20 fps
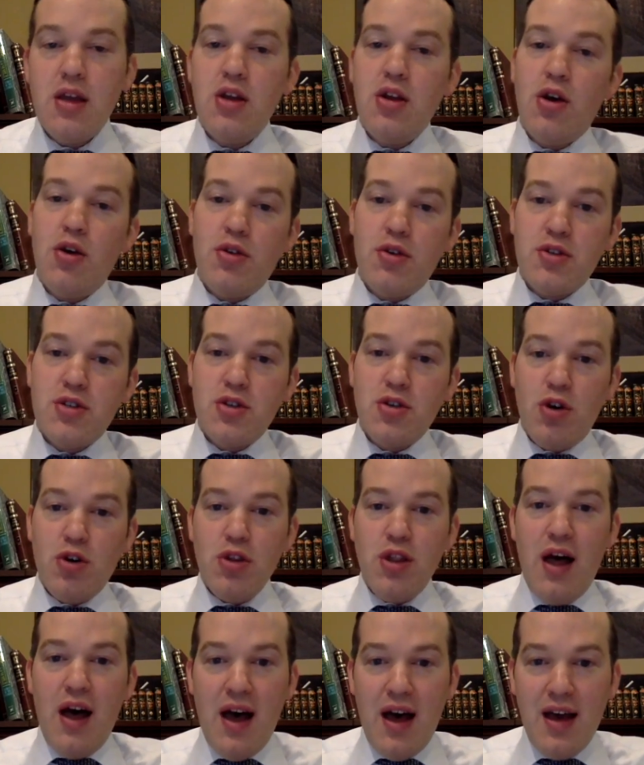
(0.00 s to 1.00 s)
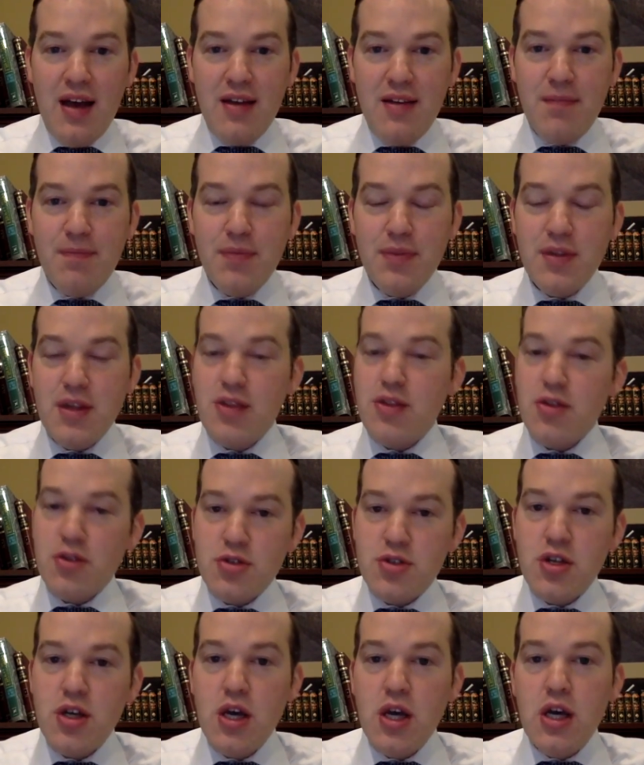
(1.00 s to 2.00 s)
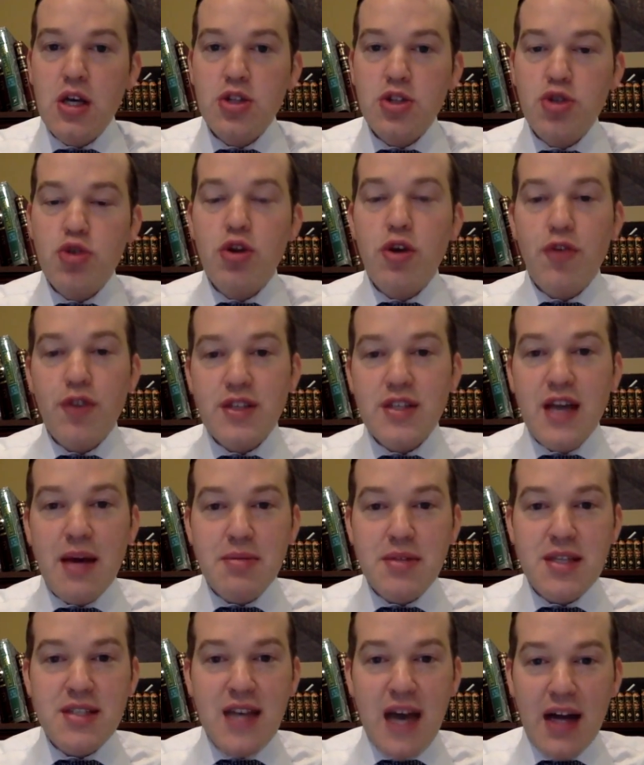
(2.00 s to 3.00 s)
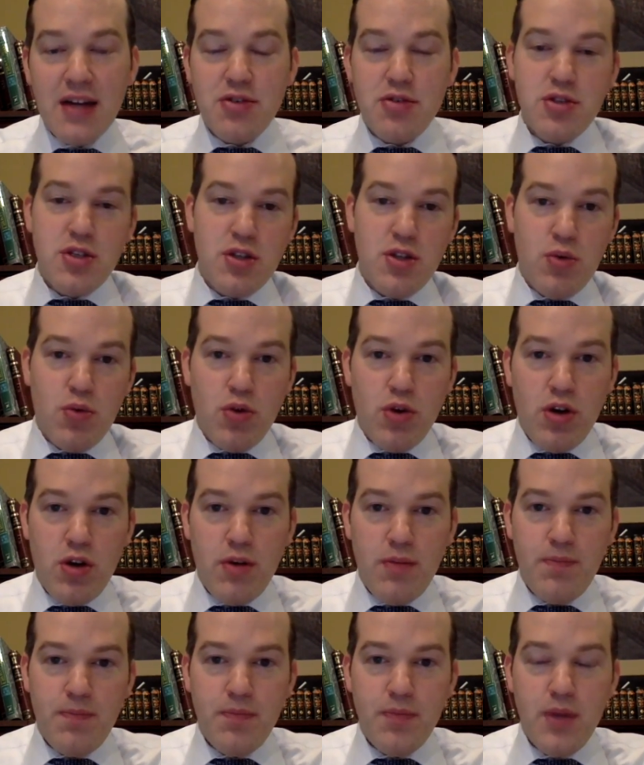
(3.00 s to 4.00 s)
You know, there's an old line that there's two different types of doctors in the world.